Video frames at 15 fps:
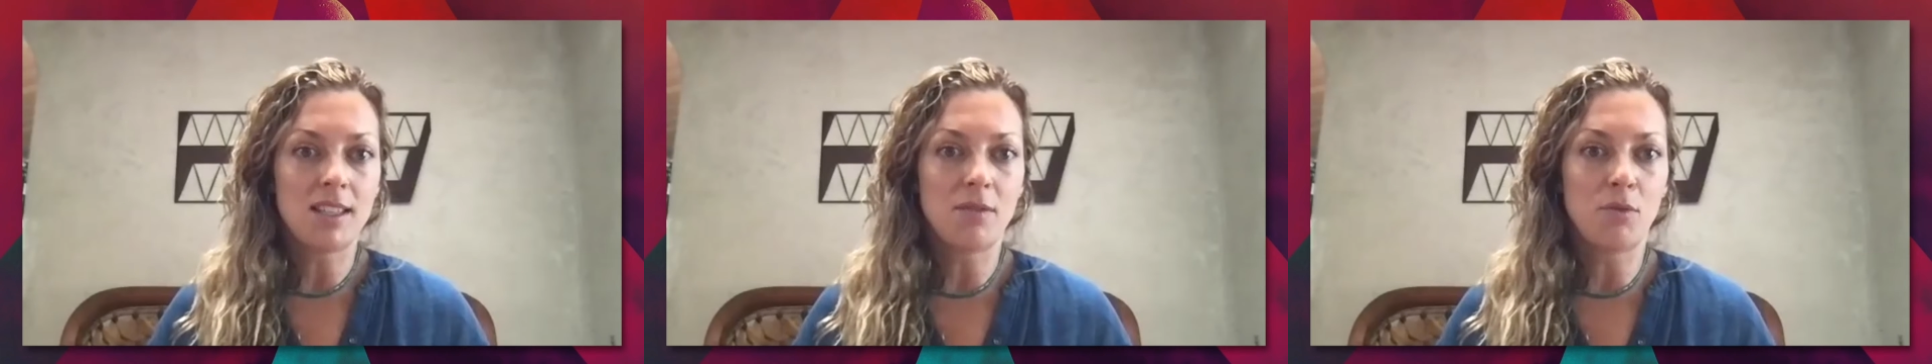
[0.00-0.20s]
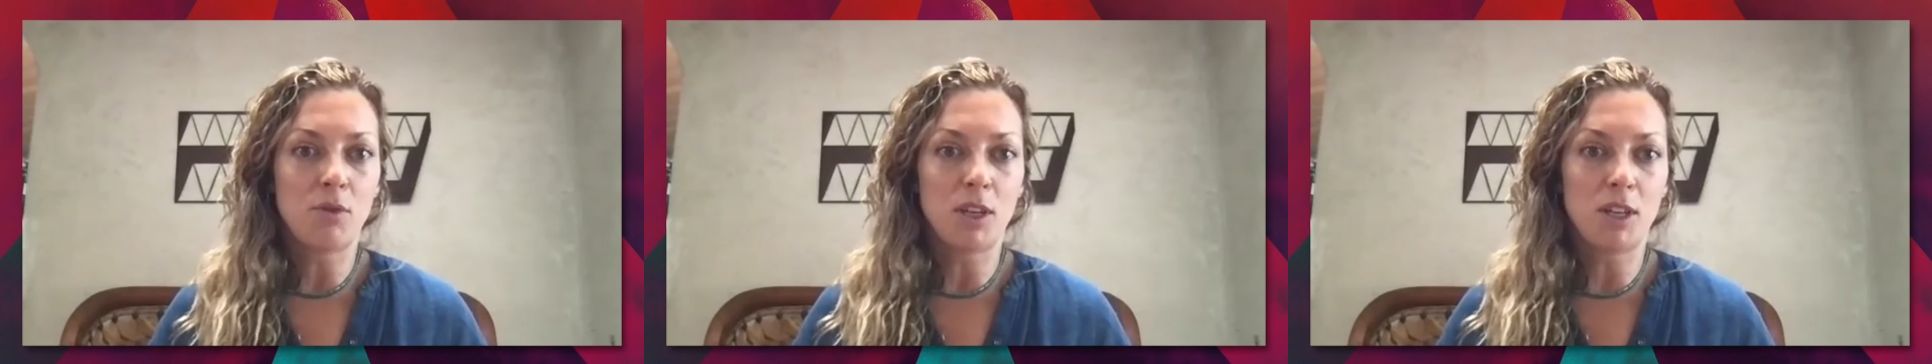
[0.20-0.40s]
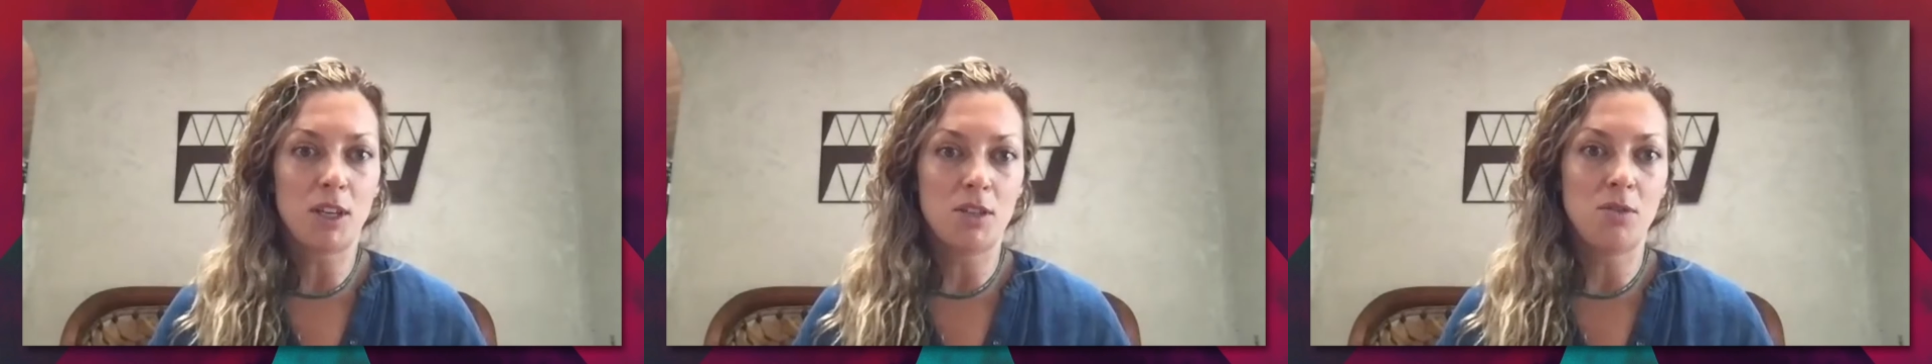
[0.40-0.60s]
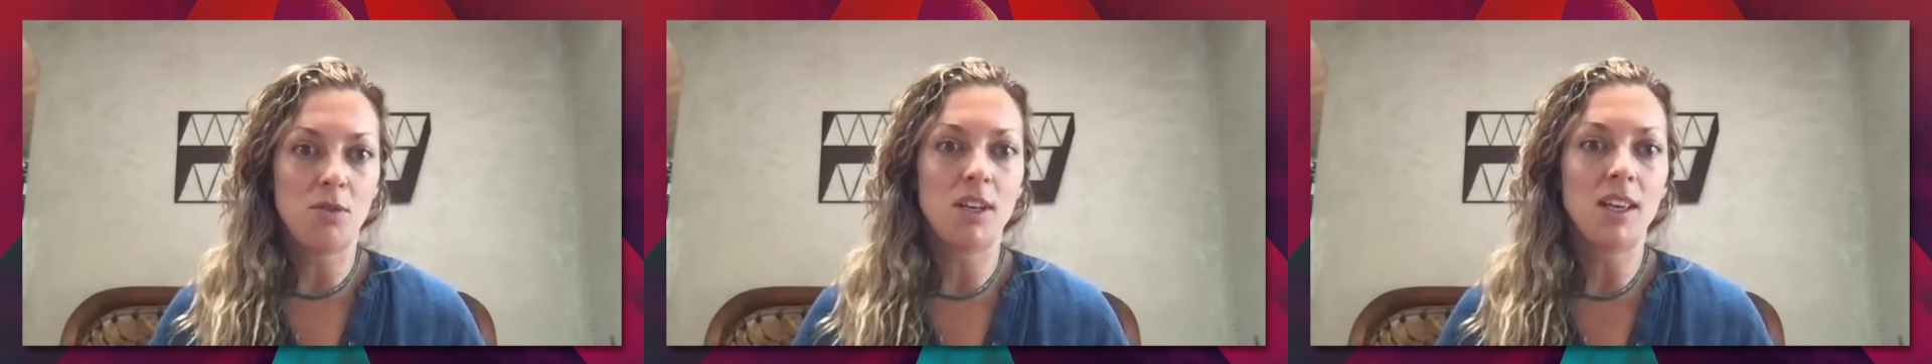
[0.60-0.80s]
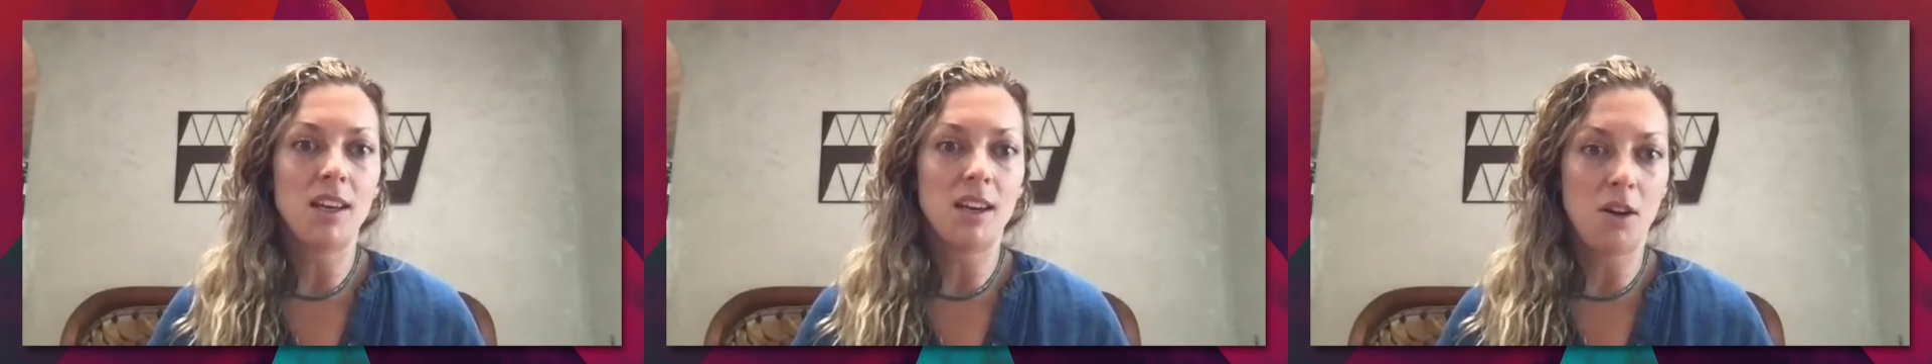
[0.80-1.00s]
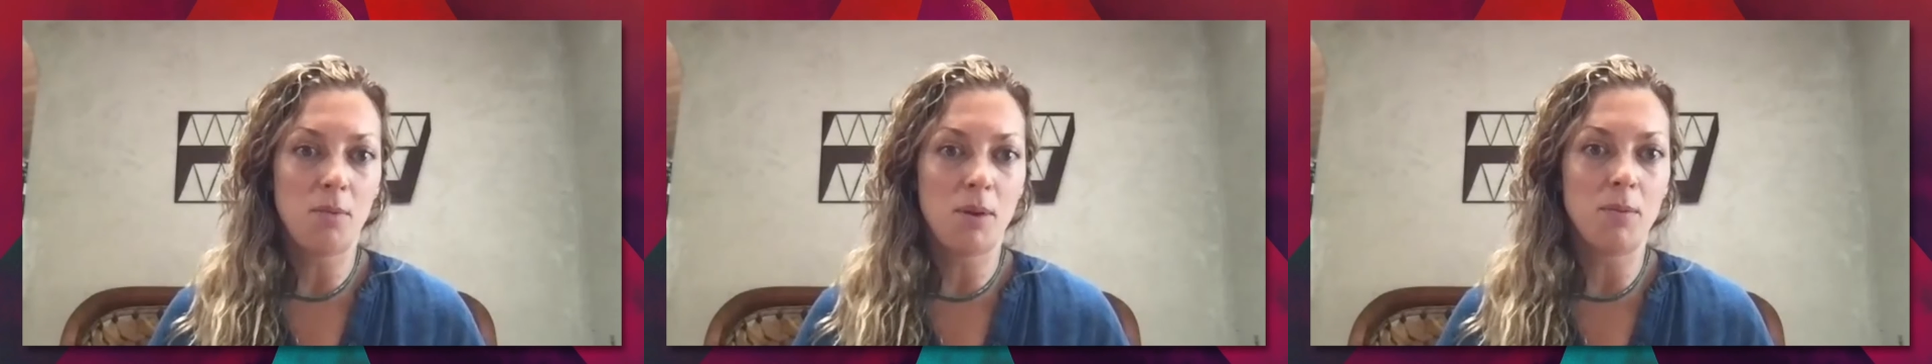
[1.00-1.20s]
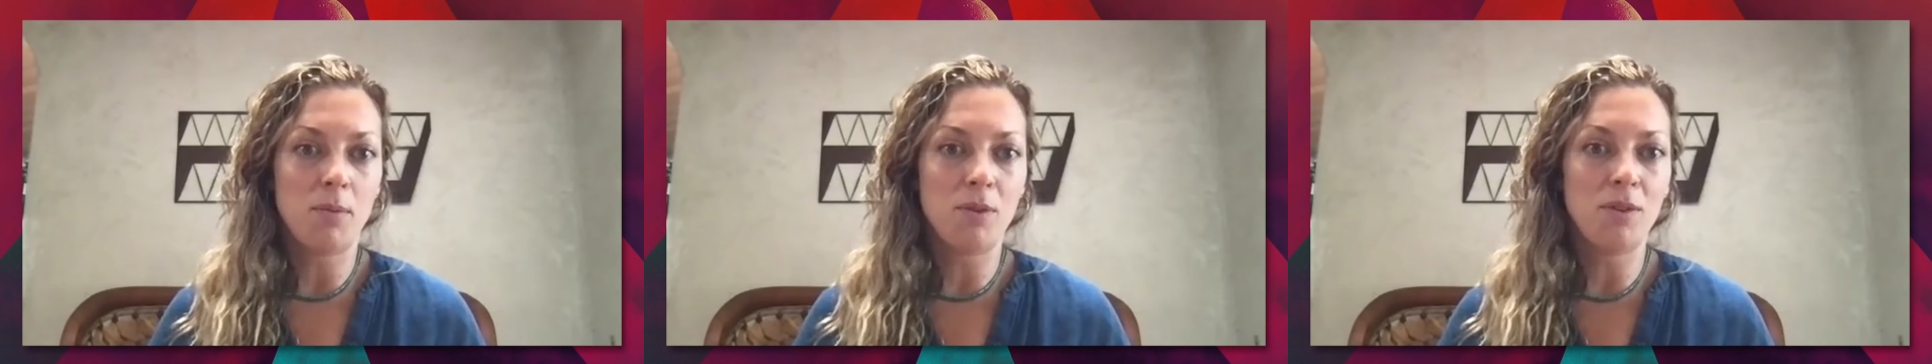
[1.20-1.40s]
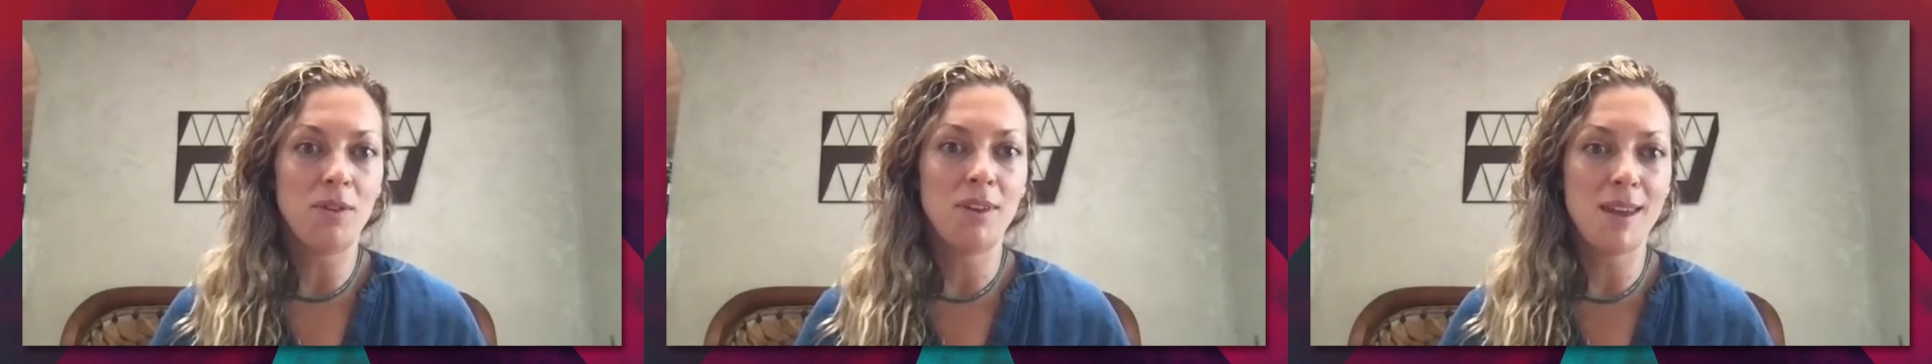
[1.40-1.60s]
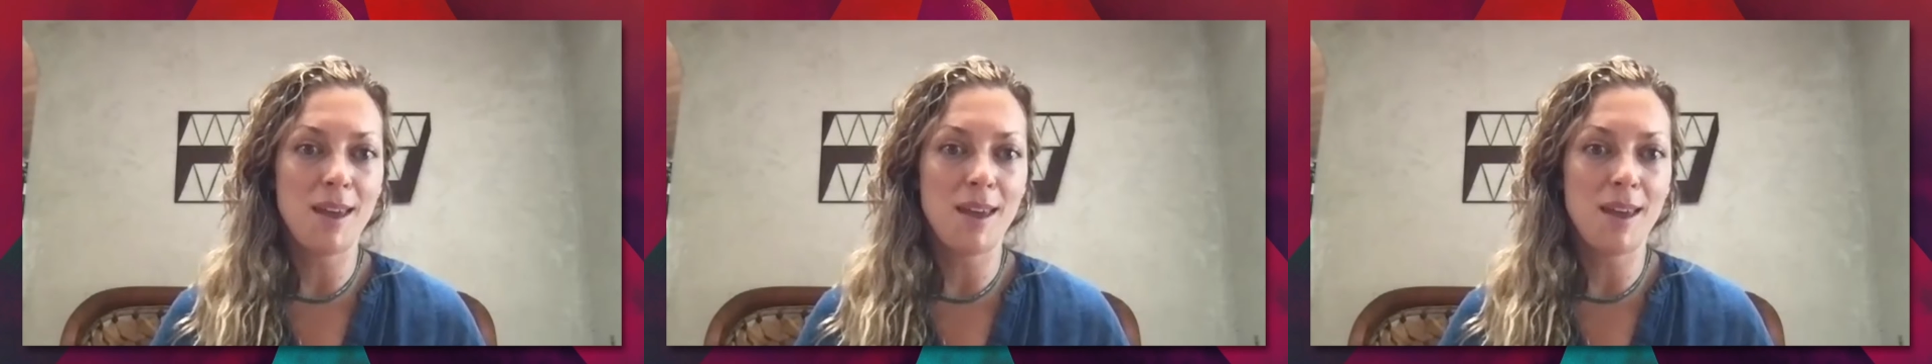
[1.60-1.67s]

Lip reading: if we're going to do it and help people.